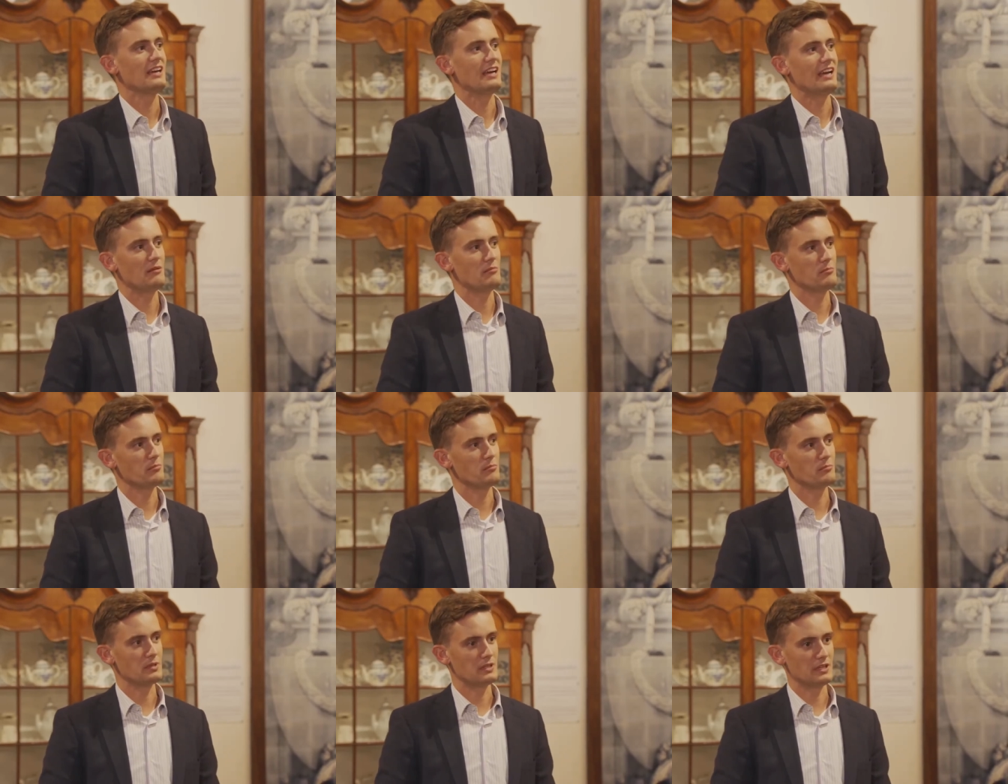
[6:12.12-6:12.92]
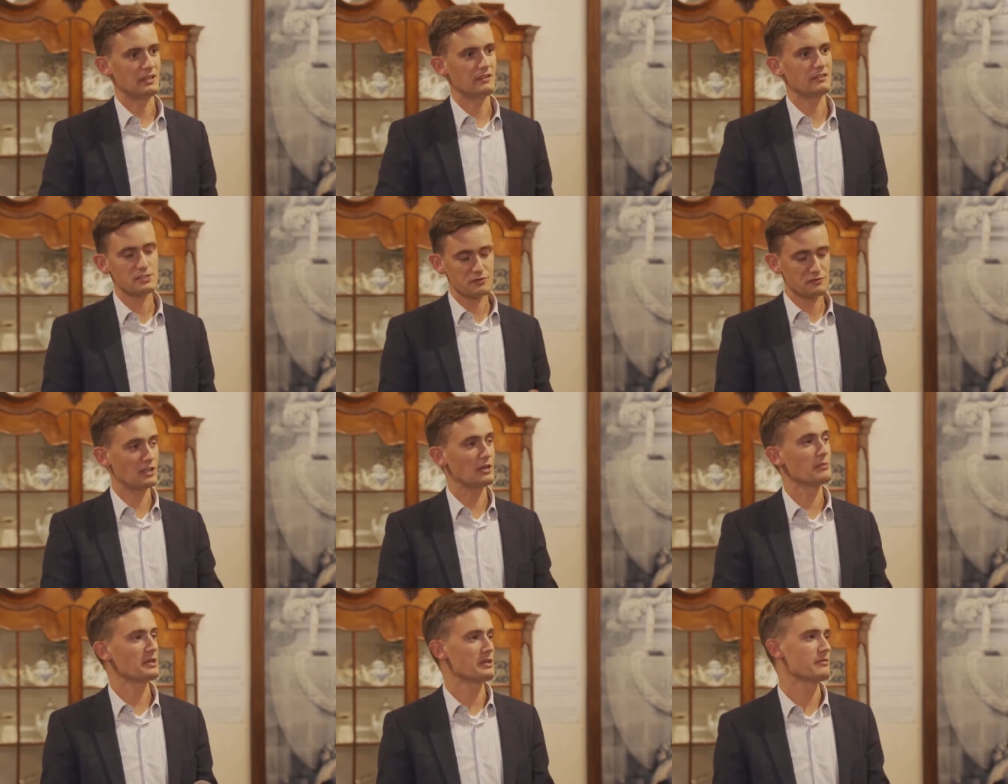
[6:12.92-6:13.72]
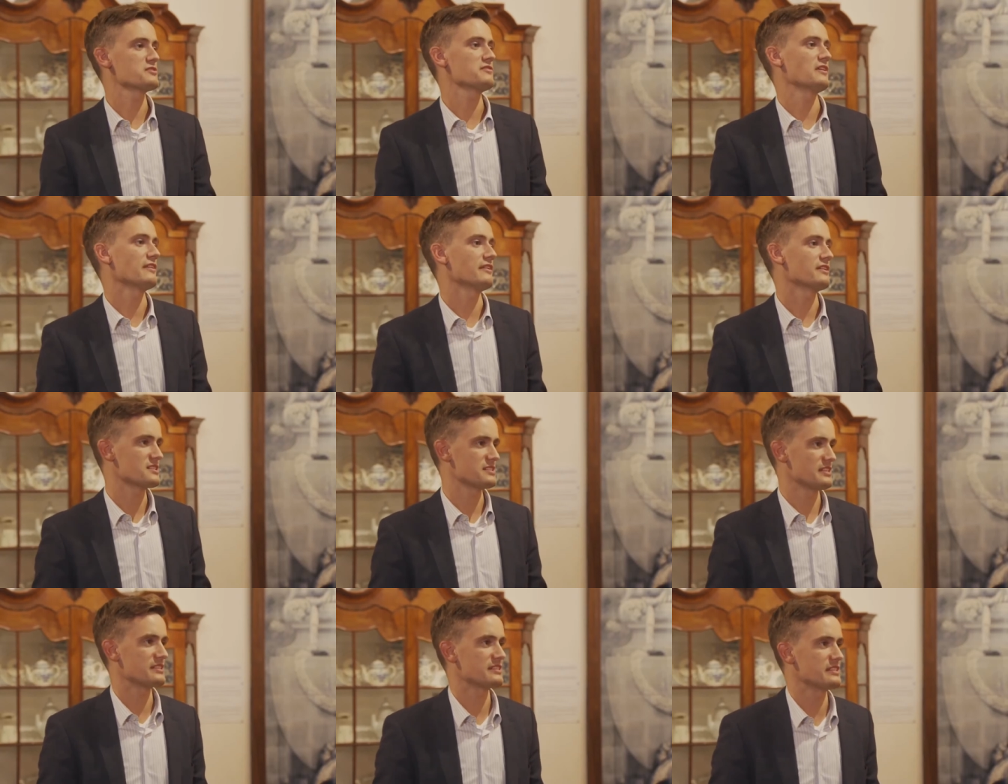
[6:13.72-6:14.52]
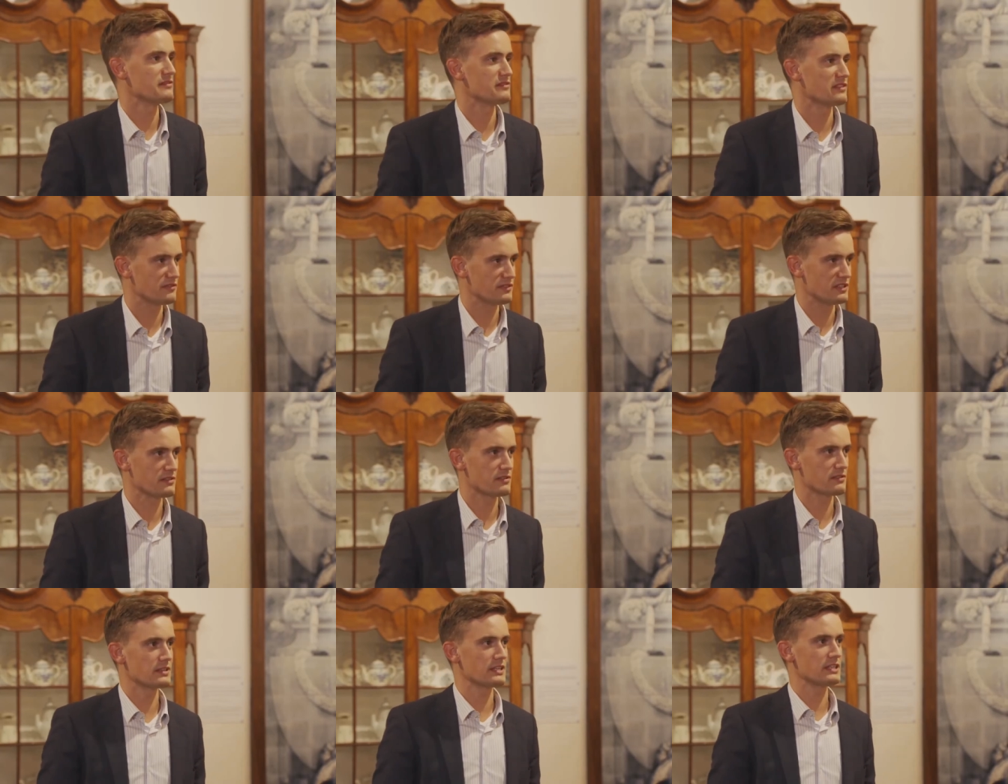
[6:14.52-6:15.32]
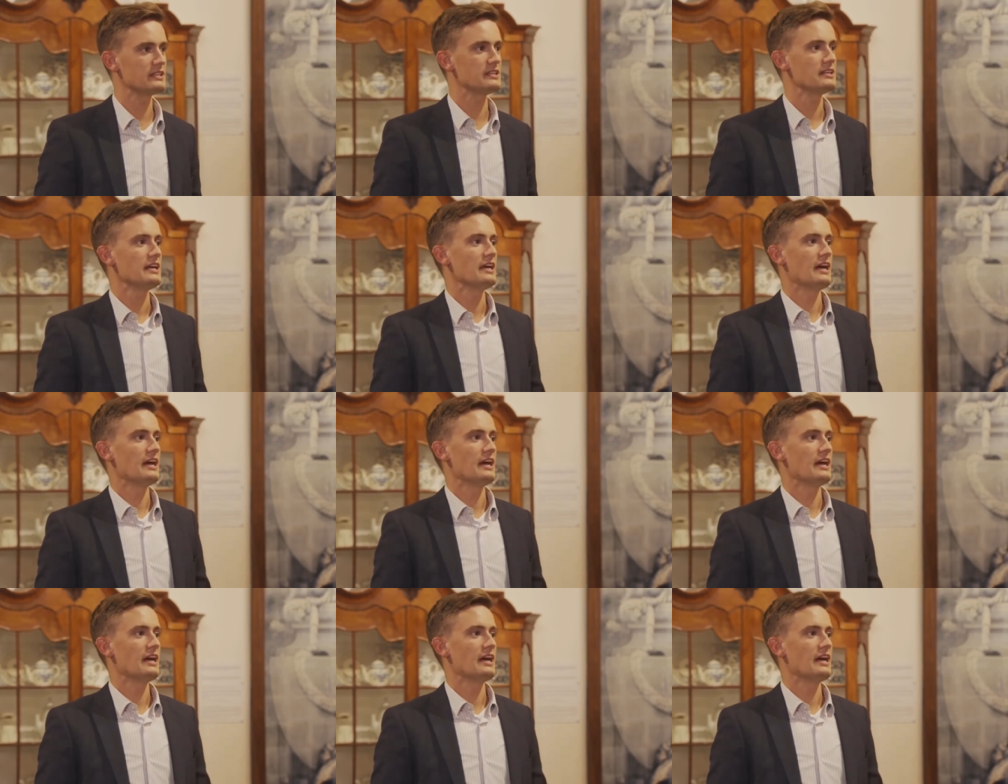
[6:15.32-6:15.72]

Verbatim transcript: and uh, this company was founded in 1653